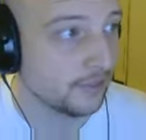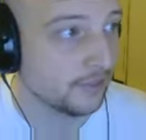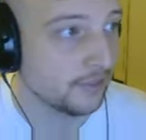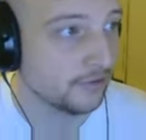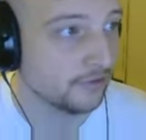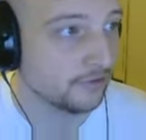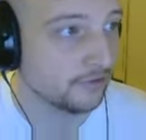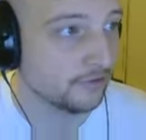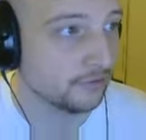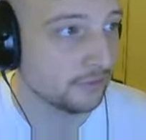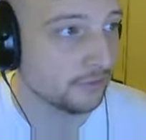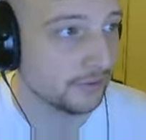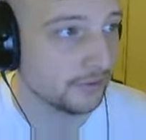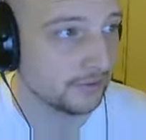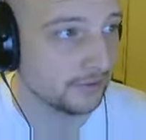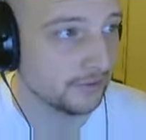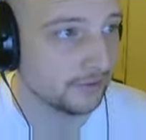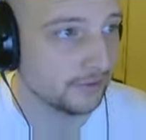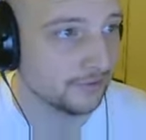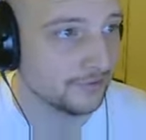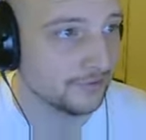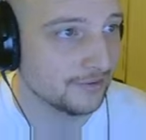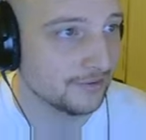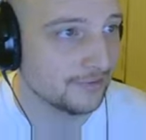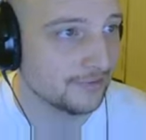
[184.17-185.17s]
this is what it
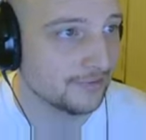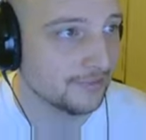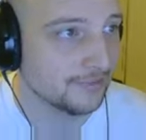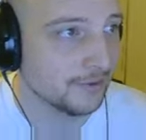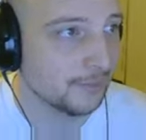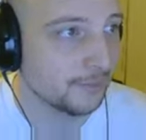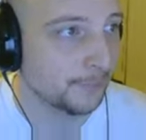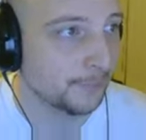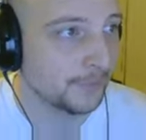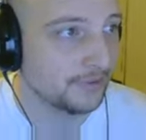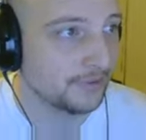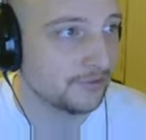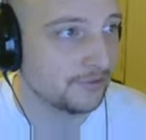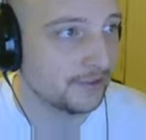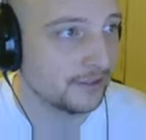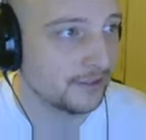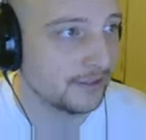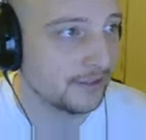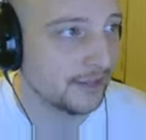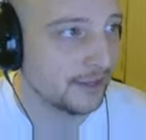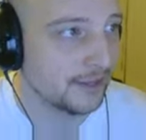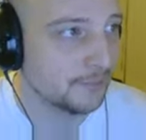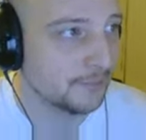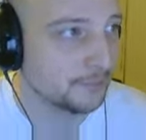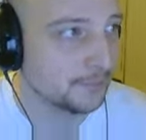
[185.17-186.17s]
is. It's
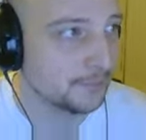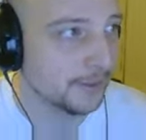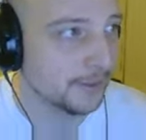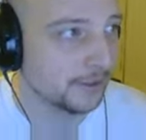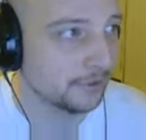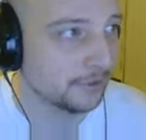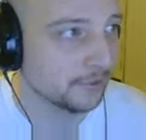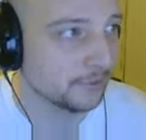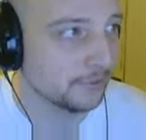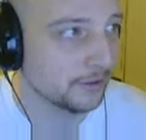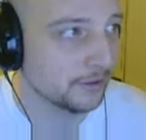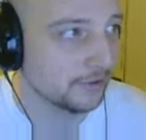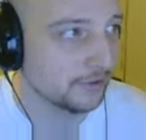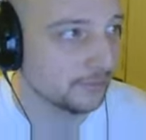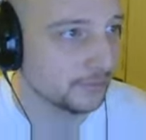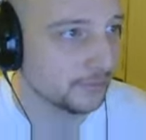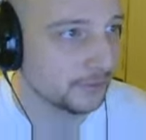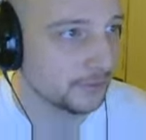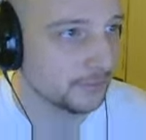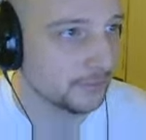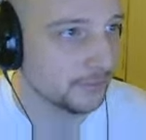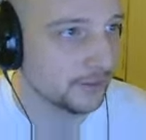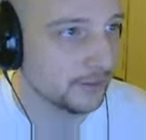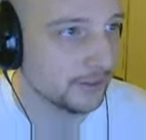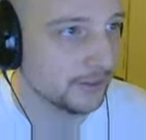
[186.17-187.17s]
basically a better
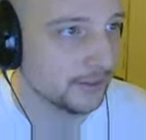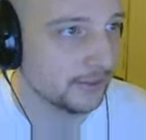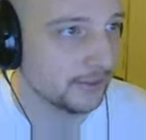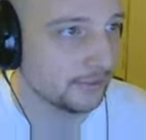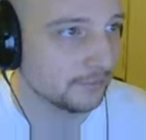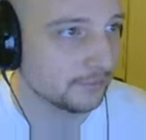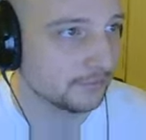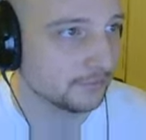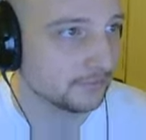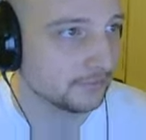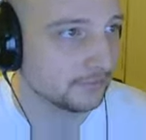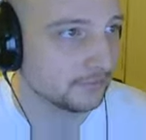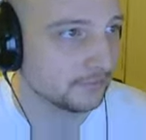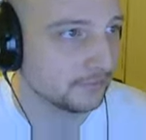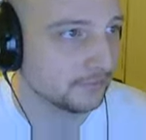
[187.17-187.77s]
Raspberry Pi,